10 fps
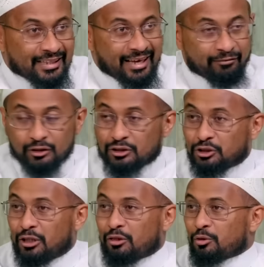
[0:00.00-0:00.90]
they have to
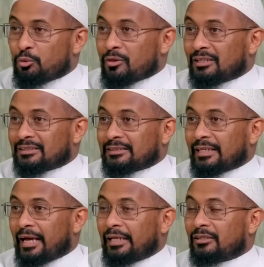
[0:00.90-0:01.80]
sit through this
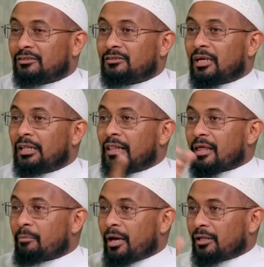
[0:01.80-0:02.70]
until
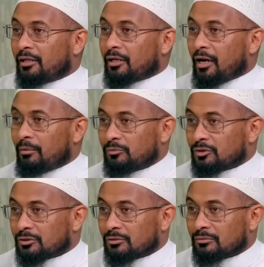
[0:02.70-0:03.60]
the Mahdi
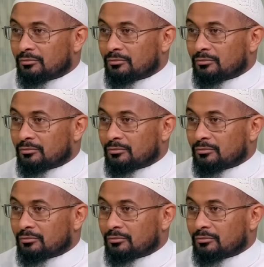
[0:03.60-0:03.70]
comes?